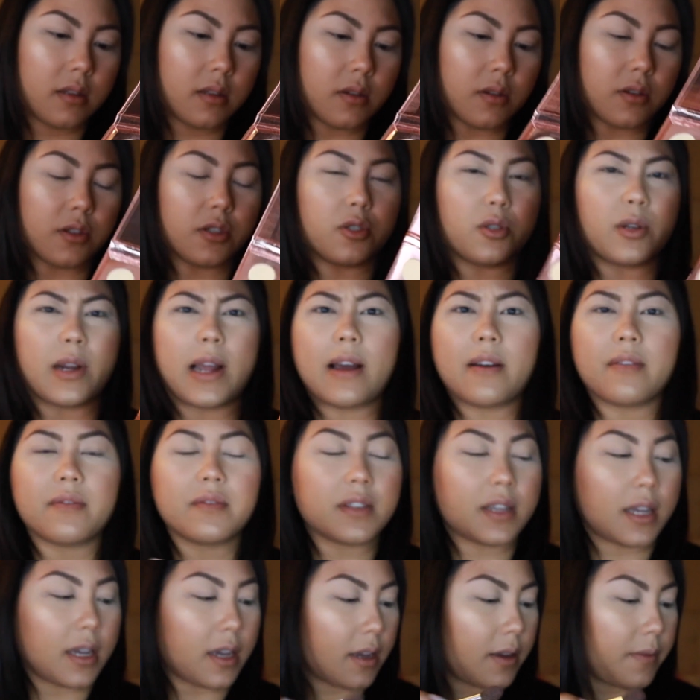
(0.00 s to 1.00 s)
or
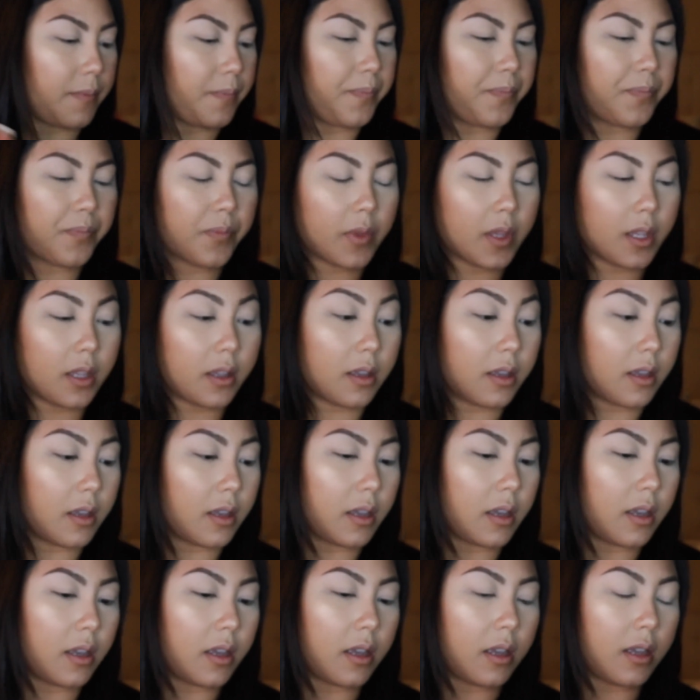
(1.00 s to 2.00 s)
Draft.
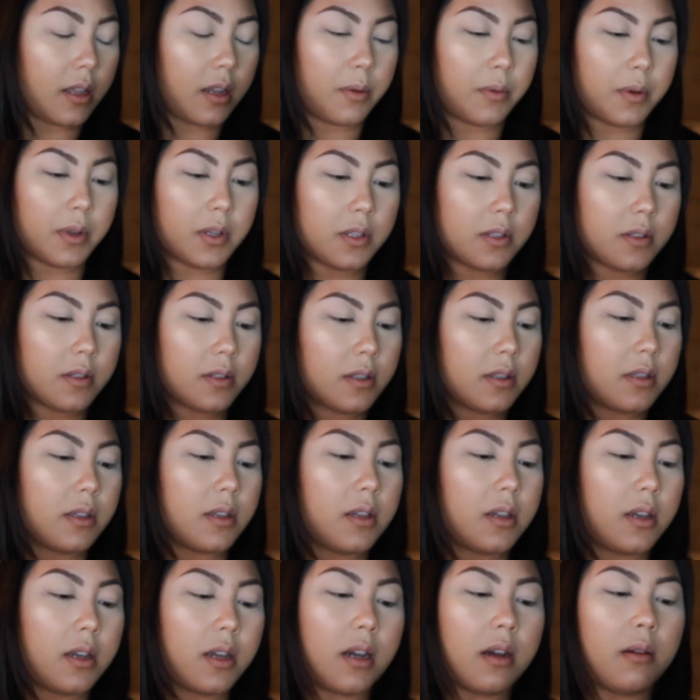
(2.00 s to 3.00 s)
Anyways,
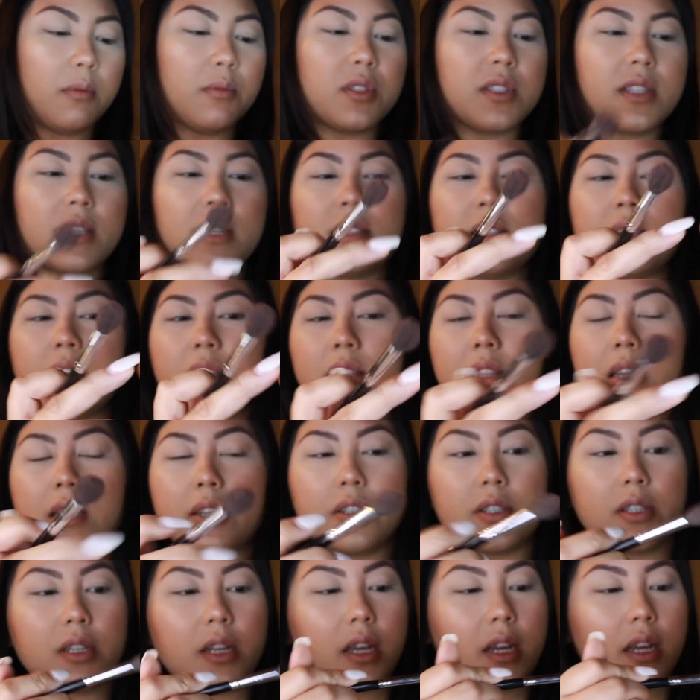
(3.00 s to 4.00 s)
I'm just gonna take that
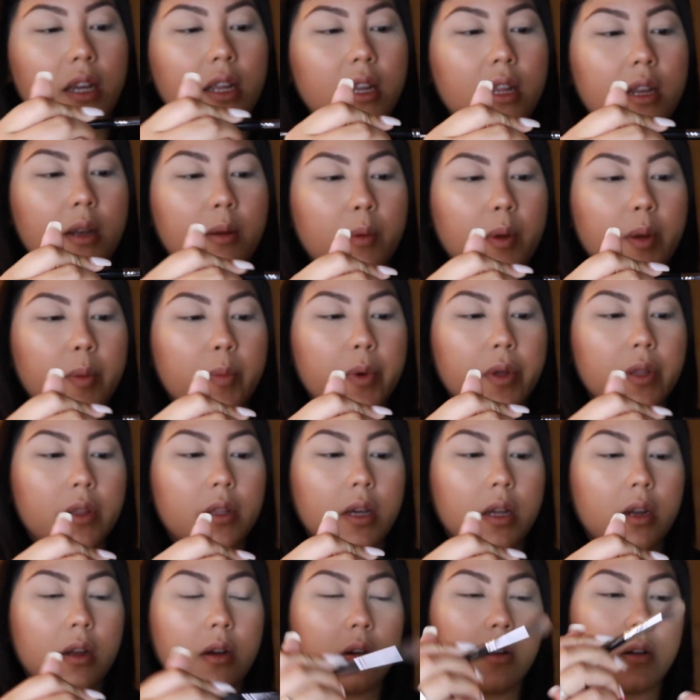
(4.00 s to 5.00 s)
shade and I'm gonna put
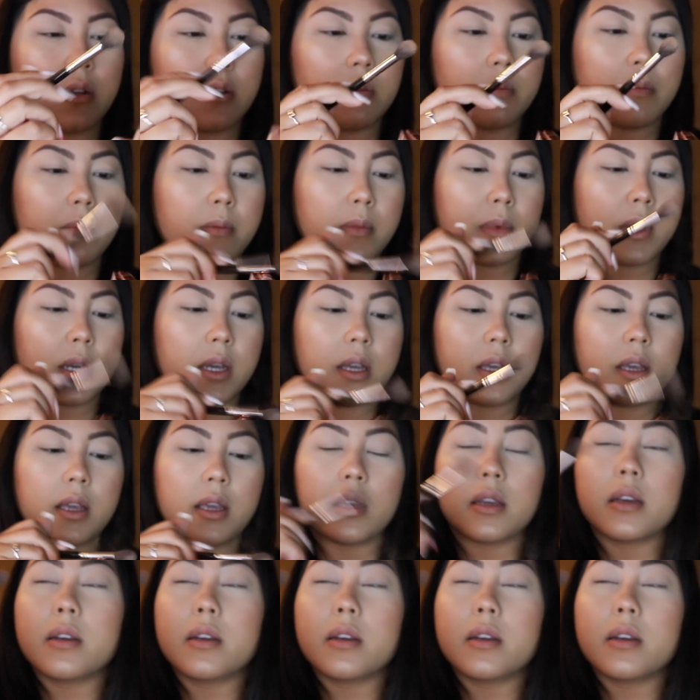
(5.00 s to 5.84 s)
that on my